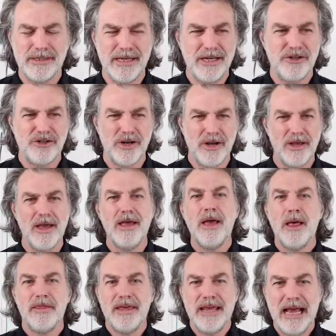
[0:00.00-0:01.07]
be a teacher?
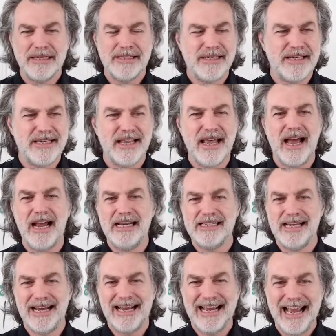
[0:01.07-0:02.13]
The answer to that
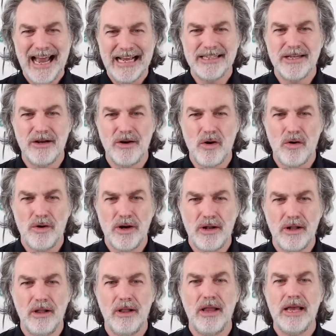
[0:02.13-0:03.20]
is a
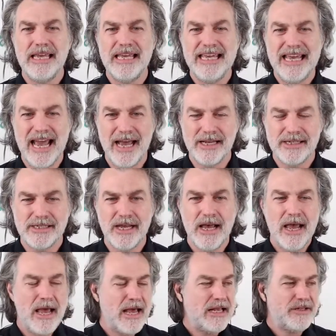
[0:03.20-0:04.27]
categorical yes.
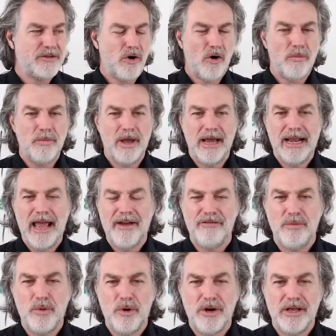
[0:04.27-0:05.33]
Dom and
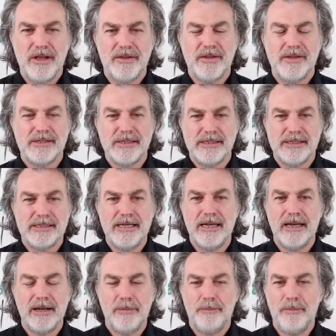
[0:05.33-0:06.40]
everybody else that's
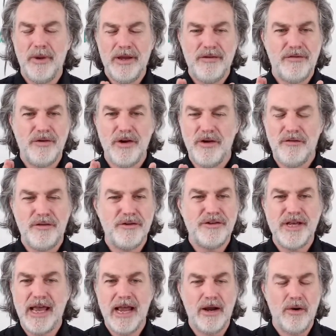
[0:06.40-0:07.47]
listening, but if
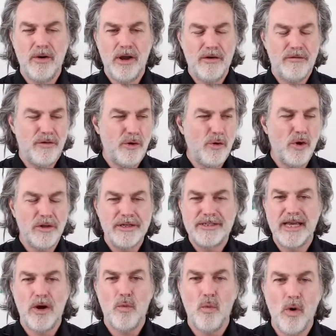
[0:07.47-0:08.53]
you only
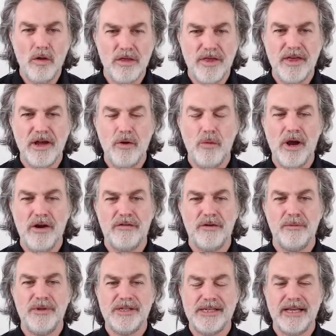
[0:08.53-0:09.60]
take one thing away
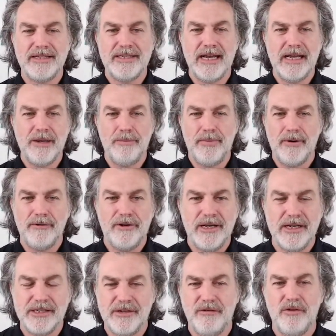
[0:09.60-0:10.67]
from this entire
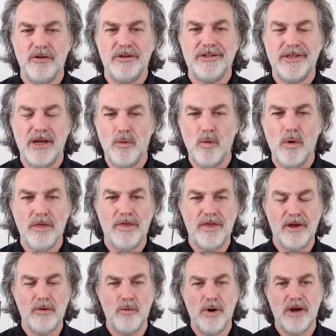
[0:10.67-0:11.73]
podcast, if you only take one
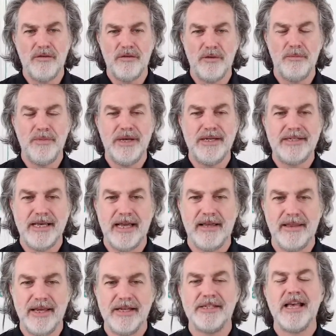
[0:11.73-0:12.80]
thing away from me,
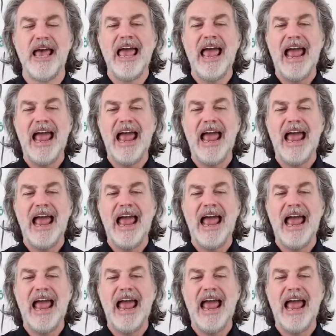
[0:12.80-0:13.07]
take this.